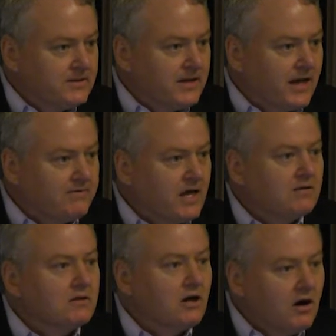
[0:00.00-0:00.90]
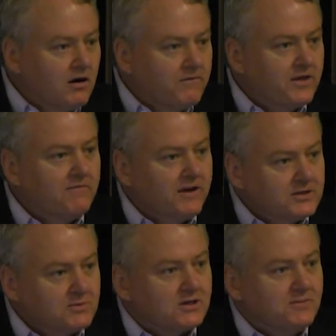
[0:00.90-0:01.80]
And they love the
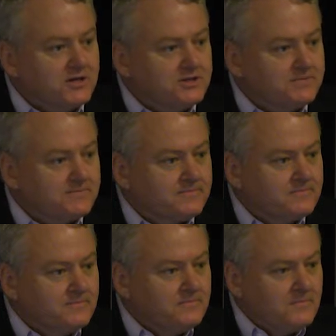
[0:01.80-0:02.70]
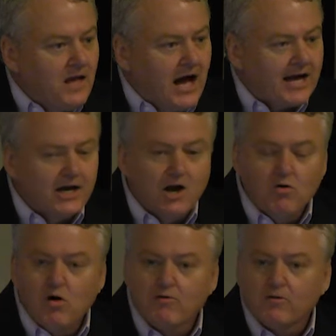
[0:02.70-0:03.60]
investment commission. I can
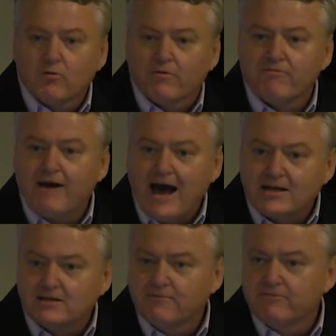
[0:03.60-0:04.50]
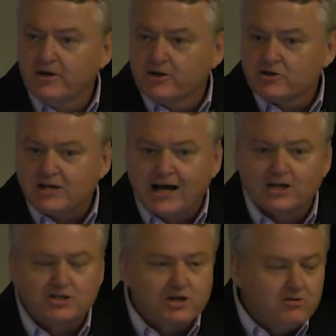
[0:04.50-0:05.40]
go over with facts and figures. I can
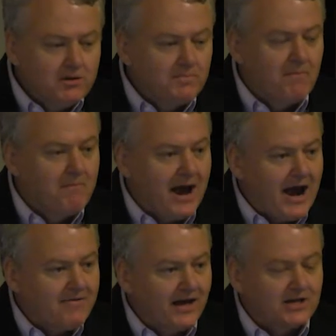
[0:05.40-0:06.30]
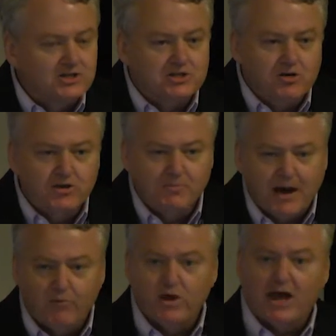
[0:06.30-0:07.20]
show them the math. I can show them
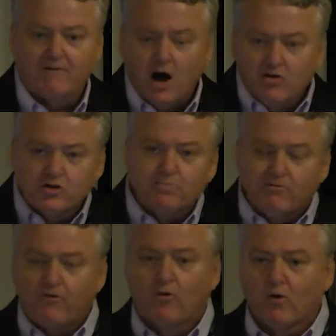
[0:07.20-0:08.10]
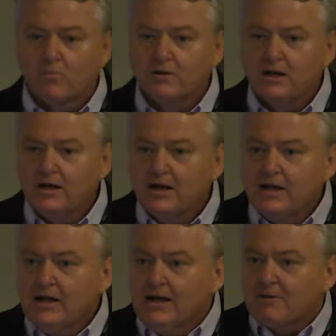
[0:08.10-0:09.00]
how we have underperformed
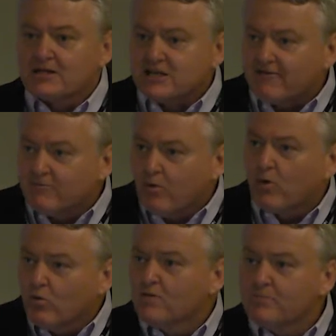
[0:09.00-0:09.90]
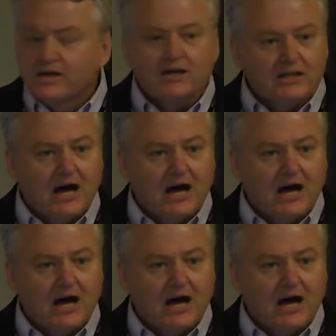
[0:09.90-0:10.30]
by $7.1 billion